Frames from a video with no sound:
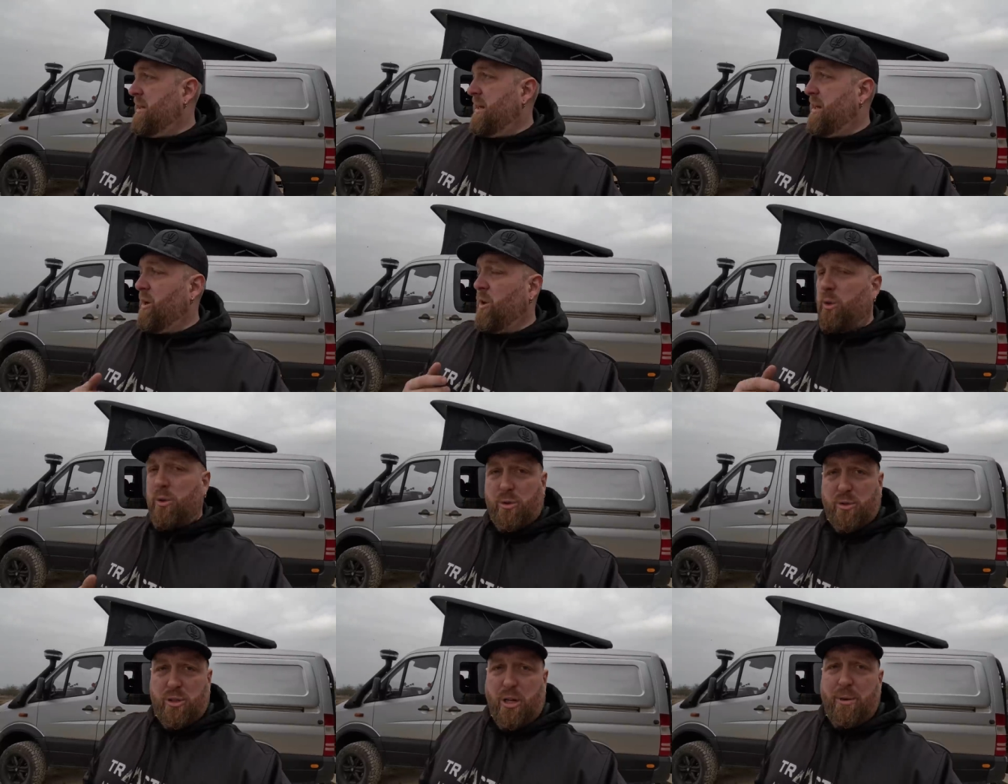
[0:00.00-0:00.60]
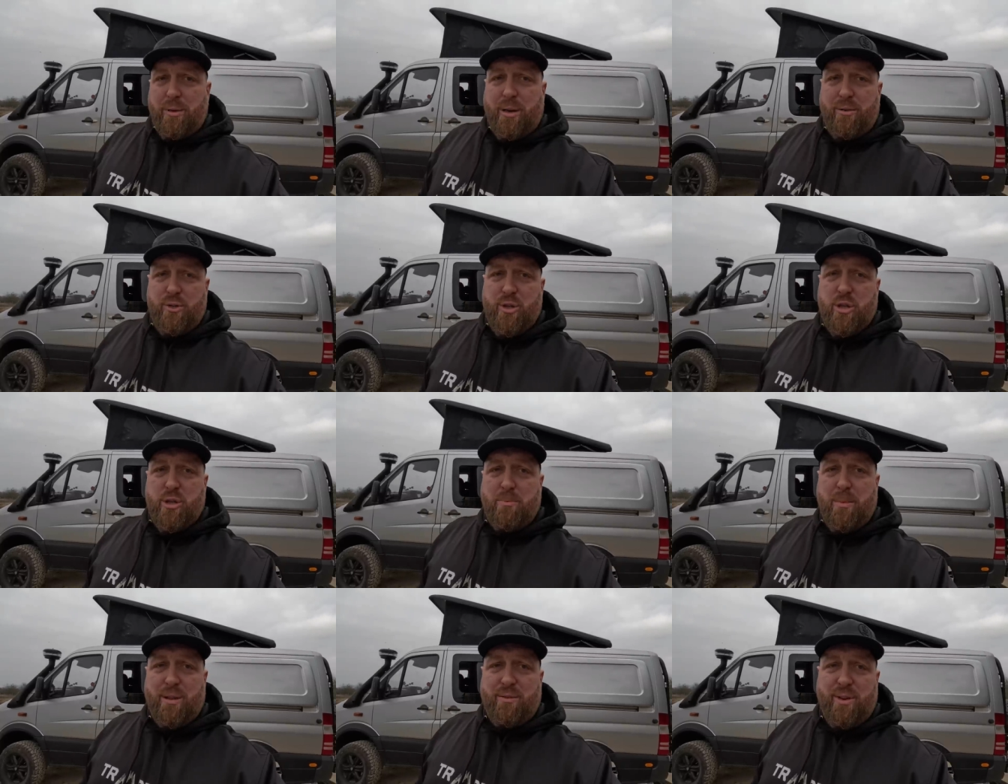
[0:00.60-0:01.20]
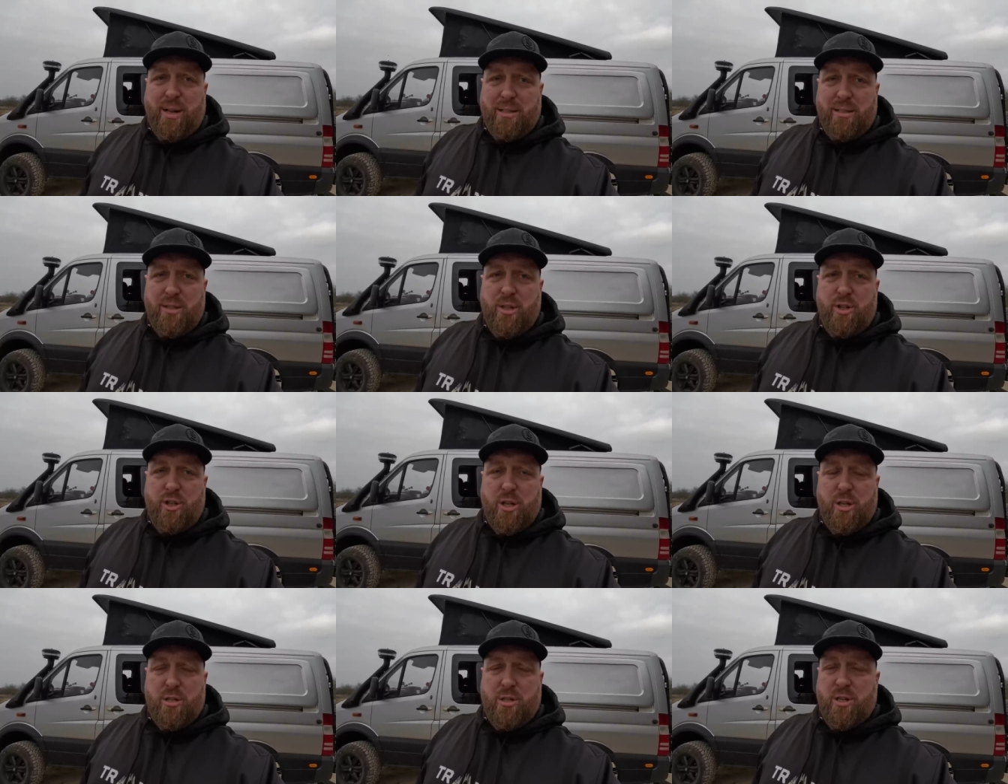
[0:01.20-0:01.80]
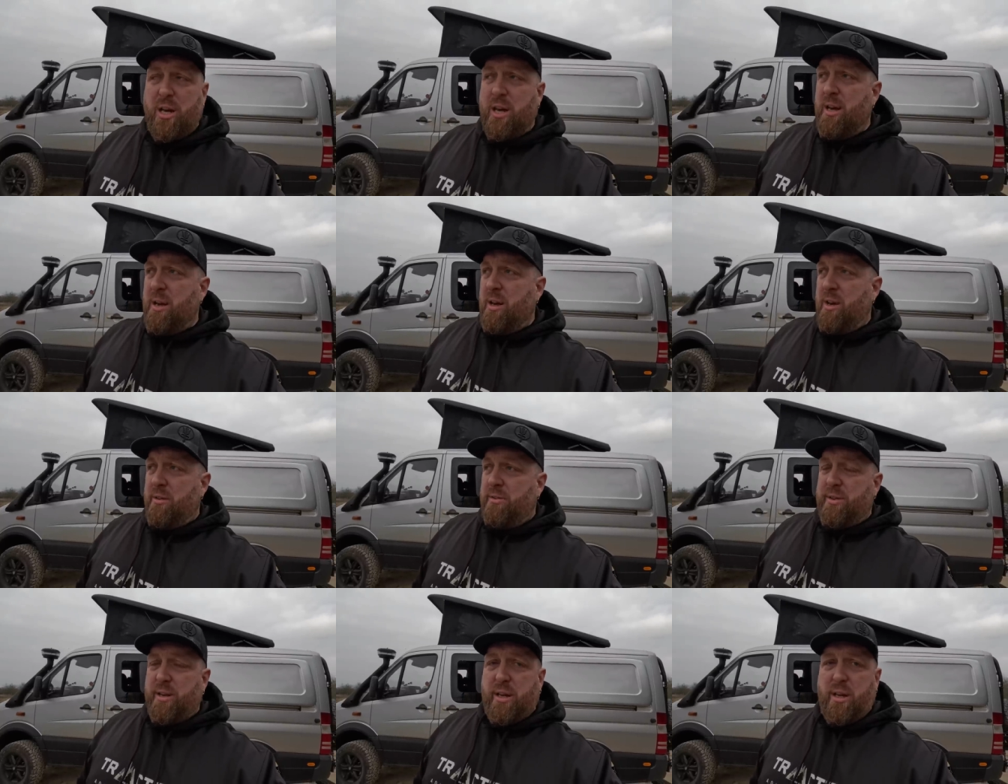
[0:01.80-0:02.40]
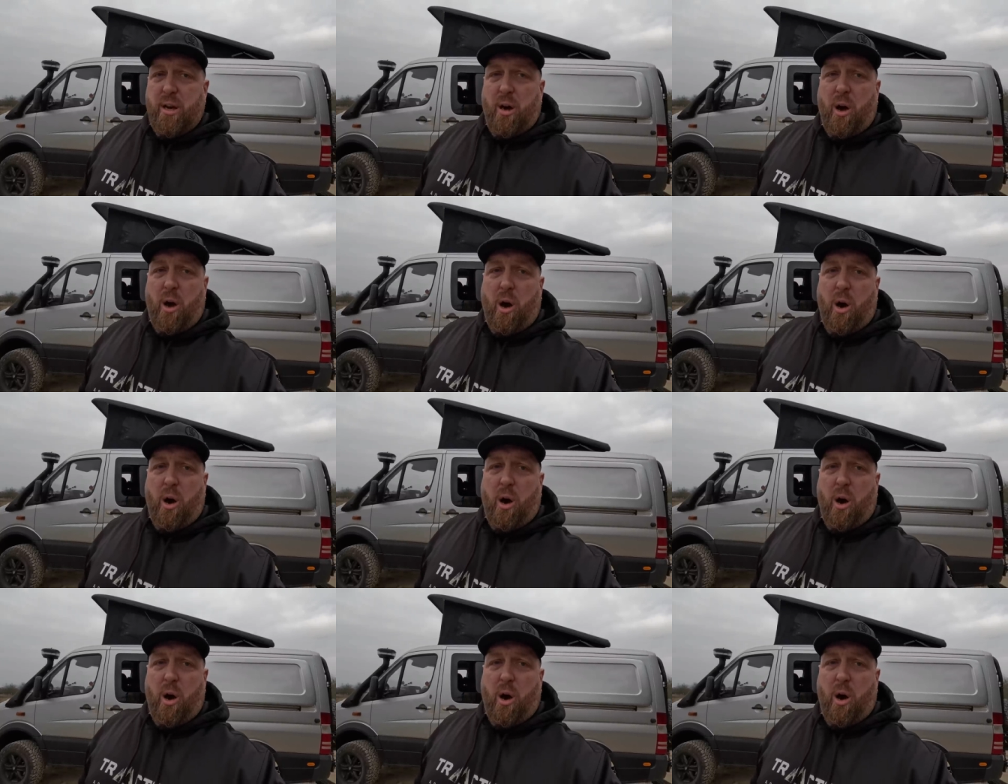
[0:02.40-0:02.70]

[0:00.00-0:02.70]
It also gives you some advantages that